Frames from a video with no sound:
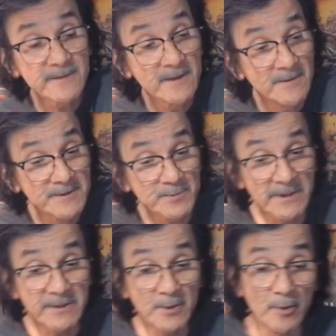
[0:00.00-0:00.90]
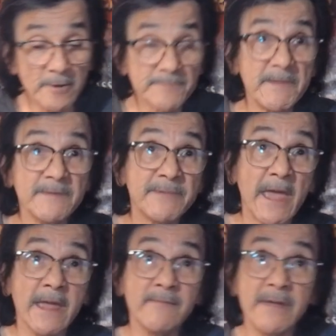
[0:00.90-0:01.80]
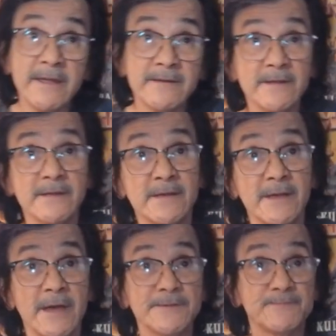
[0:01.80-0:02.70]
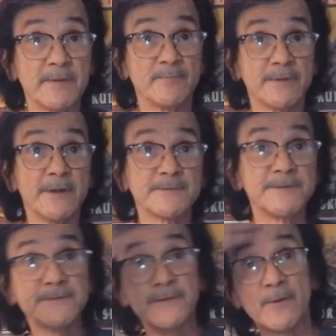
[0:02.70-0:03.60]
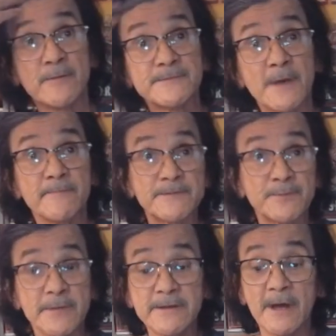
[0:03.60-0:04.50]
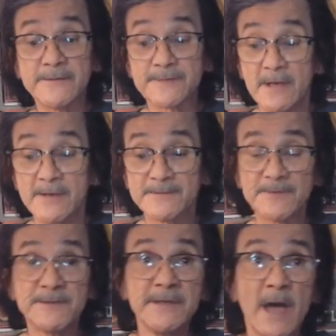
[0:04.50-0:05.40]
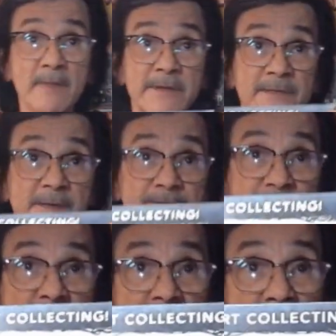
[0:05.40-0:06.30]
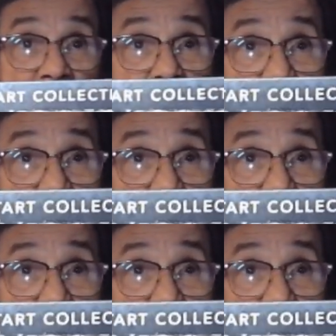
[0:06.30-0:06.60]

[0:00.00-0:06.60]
who's really cool with me gaming, and it's been, you know, she's a nerd and stuff. It's really nice. So she got me this for